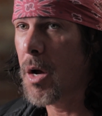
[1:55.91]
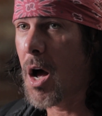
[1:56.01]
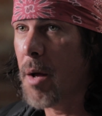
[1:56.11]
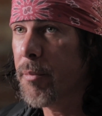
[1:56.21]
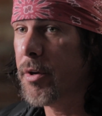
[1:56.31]

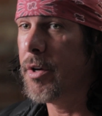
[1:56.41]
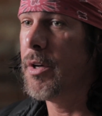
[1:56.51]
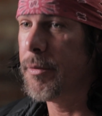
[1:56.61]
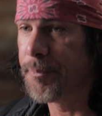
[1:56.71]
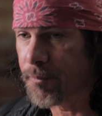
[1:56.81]
I'm gonna
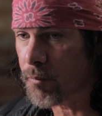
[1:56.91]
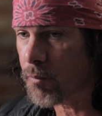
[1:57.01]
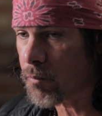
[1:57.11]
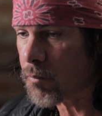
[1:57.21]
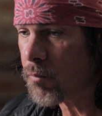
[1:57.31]

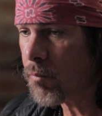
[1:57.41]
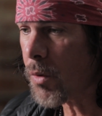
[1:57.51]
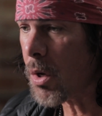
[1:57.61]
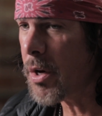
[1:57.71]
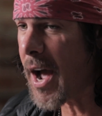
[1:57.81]

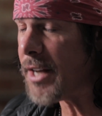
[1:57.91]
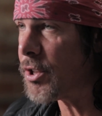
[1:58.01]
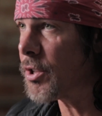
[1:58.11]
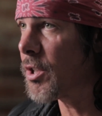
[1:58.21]
not just